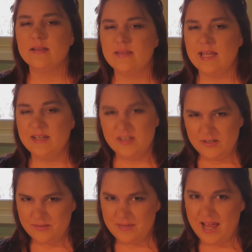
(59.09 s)
Thank
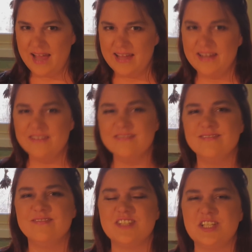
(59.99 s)
you, Kay,
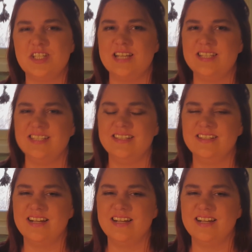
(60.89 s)
for suggesting the